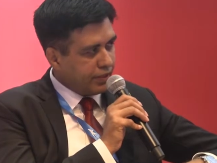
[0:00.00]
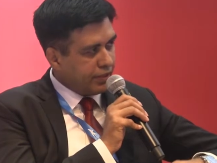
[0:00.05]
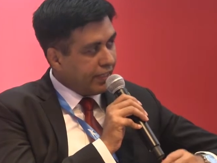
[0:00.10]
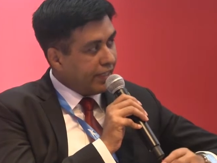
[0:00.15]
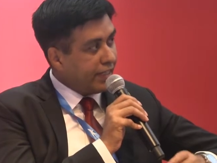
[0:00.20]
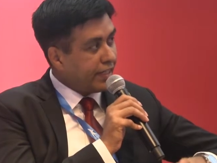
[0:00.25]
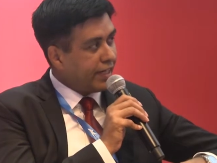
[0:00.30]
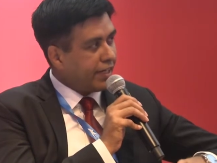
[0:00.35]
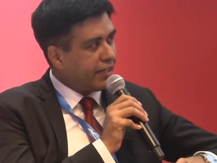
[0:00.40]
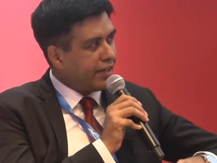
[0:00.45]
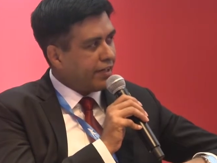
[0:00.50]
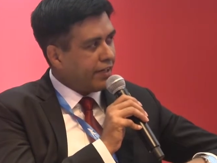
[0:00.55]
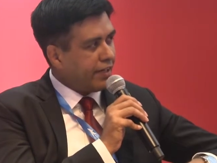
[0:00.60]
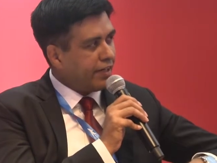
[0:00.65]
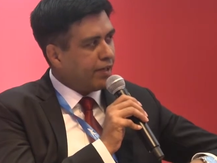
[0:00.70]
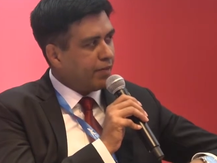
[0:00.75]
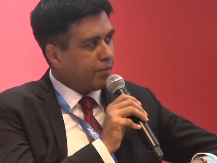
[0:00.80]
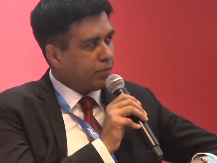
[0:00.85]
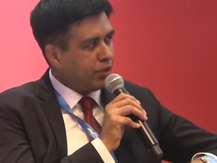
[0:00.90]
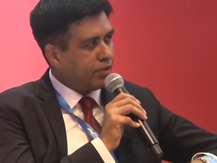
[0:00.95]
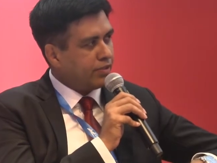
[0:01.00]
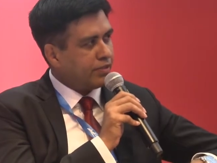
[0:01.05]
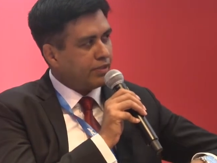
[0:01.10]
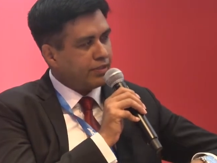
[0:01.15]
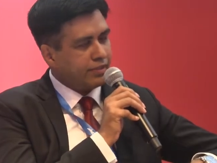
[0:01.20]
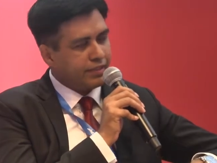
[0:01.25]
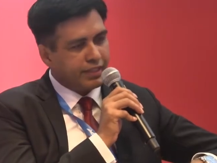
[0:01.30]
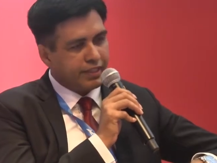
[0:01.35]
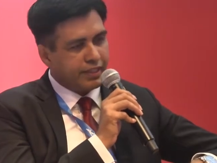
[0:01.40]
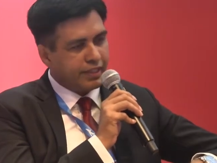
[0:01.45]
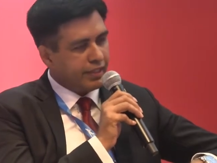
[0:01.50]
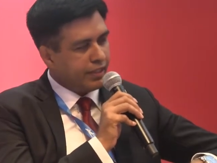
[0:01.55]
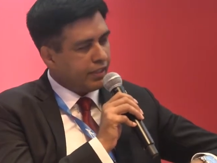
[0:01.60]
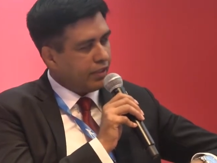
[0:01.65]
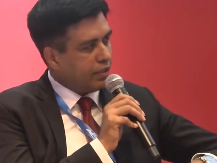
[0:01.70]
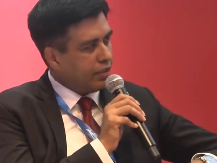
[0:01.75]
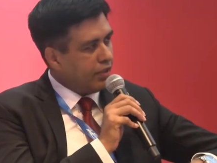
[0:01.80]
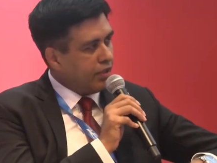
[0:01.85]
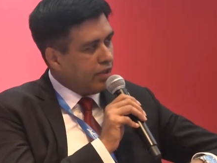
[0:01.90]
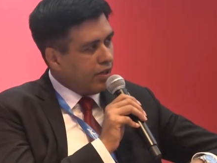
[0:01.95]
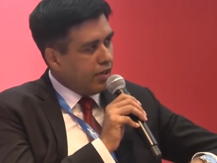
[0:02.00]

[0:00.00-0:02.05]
dedicated air ambulances in India.